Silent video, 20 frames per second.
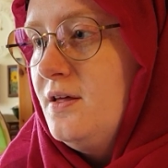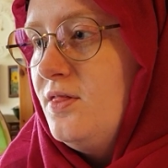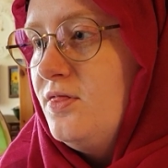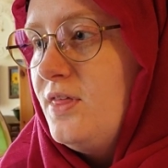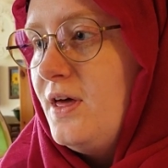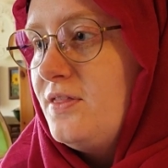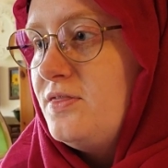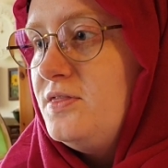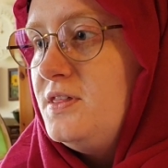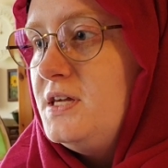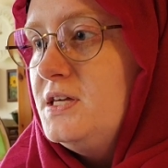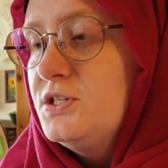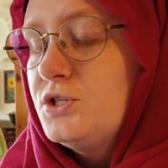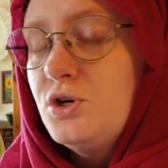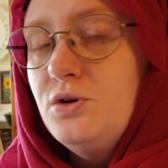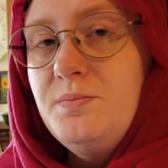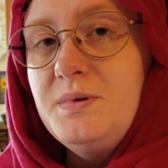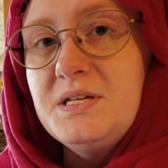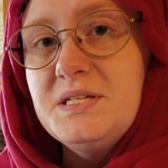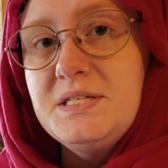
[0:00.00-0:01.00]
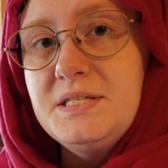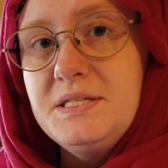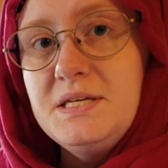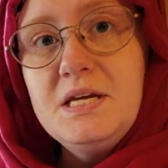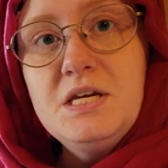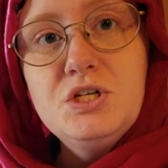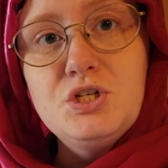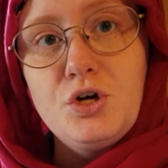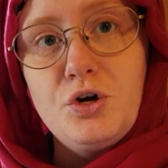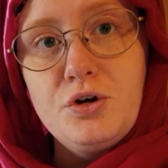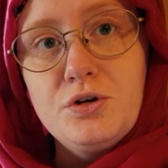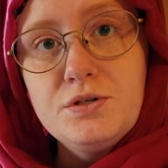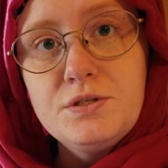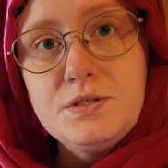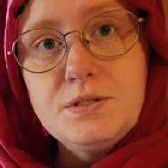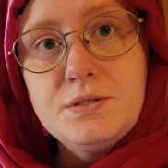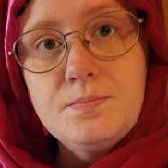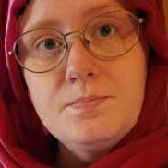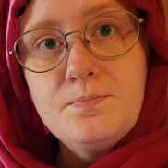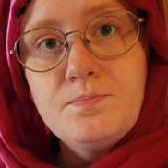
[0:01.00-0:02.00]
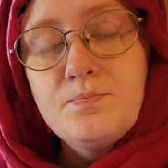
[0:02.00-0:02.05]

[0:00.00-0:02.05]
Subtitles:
that these could be seizures.